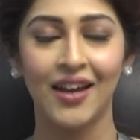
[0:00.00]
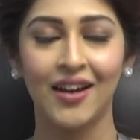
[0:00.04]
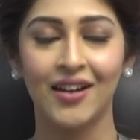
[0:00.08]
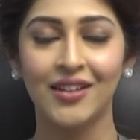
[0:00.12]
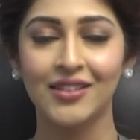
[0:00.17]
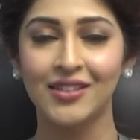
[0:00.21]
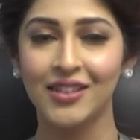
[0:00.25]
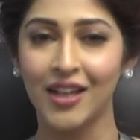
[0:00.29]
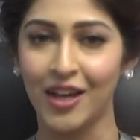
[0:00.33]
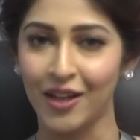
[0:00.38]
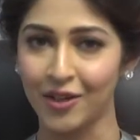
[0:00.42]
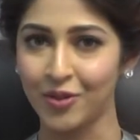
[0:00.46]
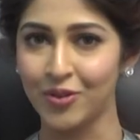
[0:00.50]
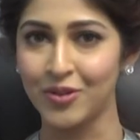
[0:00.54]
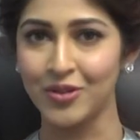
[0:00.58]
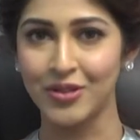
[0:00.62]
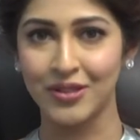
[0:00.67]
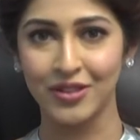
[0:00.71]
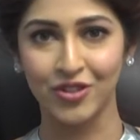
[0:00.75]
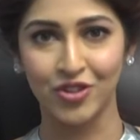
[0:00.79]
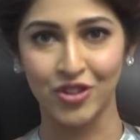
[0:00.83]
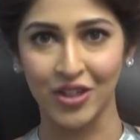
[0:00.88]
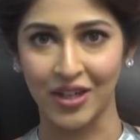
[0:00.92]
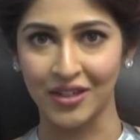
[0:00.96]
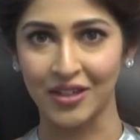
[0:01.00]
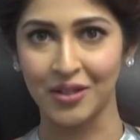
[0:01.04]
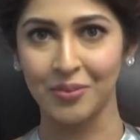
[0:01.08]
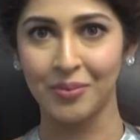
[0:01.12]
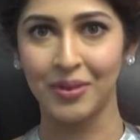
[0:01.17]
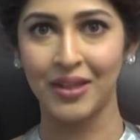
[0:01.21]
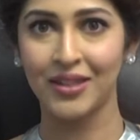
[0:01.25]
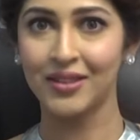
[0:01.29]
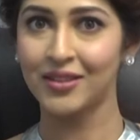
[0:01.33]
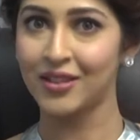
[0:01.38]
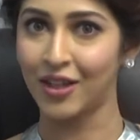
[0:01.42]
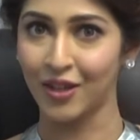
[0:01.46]
A thorough
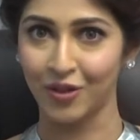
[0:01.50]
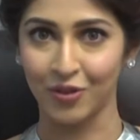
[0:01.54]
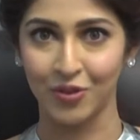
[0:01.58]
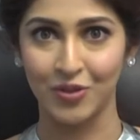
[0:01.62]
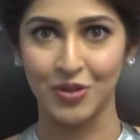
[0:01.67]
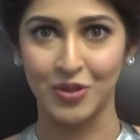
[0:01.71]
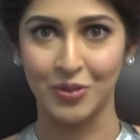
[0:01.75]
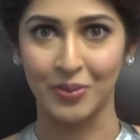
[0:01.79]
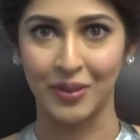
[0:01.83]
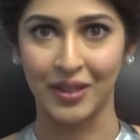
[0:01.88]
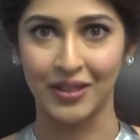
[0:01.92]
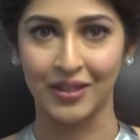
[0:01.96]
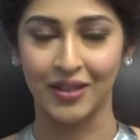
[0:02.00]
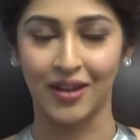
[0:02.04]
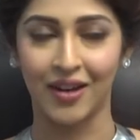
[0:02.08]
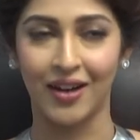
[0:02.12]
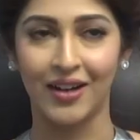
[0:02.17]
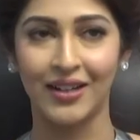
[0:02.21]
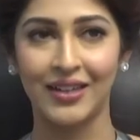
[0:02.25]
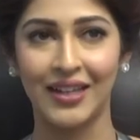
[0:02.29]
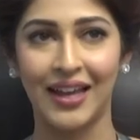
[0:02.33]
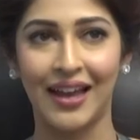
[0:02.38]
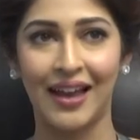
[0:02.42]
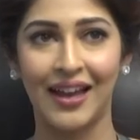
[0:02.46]
gentleman, thorough sweetheart.